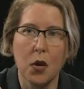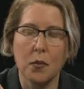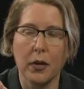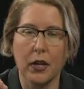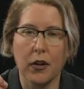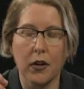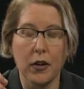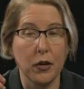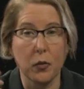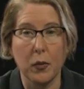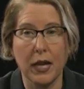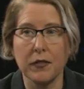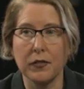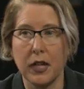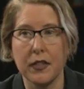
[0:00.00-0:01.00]
but are at a
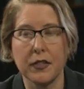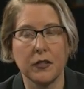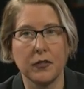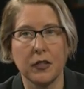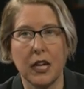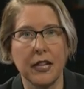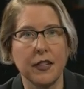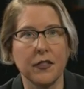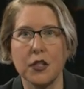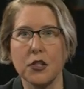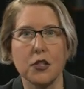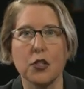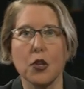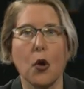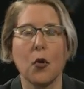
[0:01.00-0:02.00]
wavelength of light that
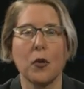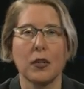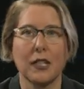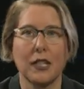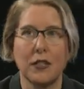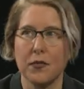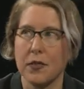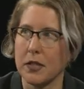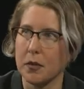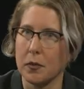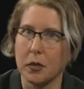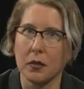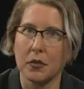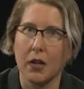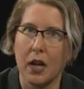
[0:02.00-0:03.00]
is totally
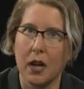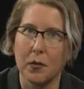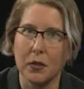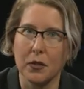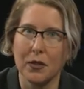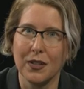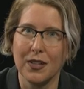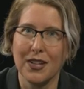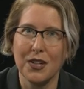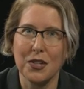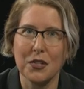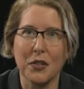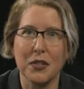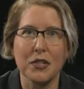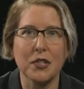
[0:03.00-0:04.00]
invisible to Hubble.
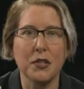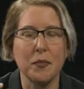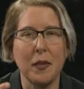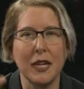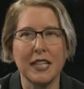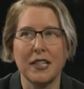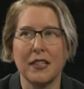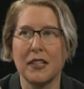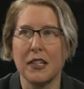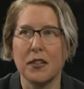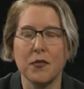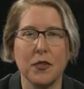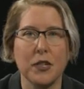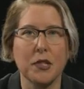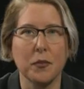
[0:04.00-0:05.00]
So this is making the
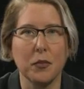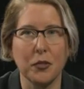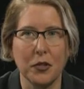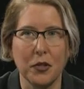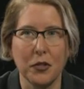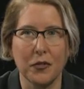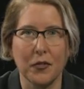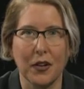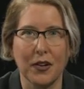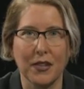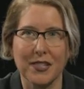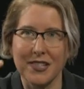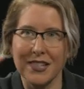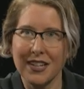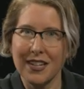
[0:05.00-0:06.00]
invisible
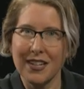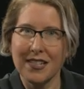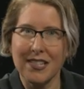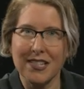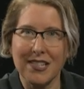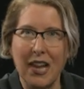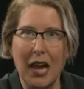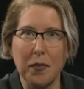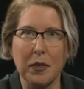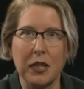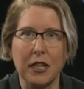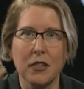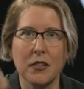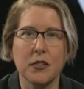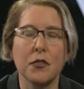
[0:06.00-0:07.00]
universe
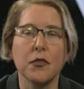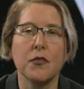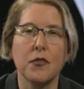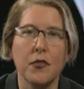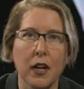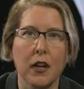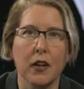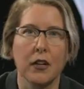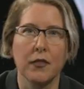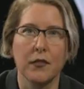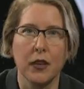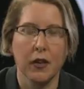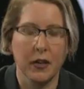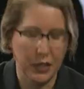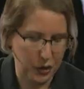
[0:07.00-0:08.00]
snapping into very,
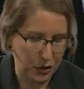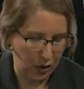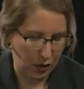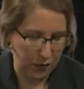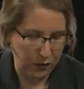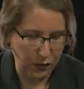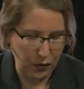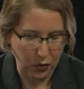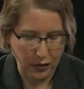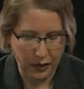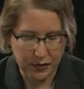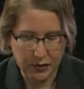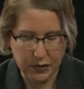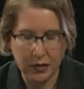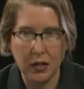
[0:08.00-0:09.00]
very sharp
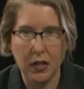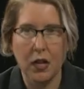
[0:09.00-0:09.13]
focus.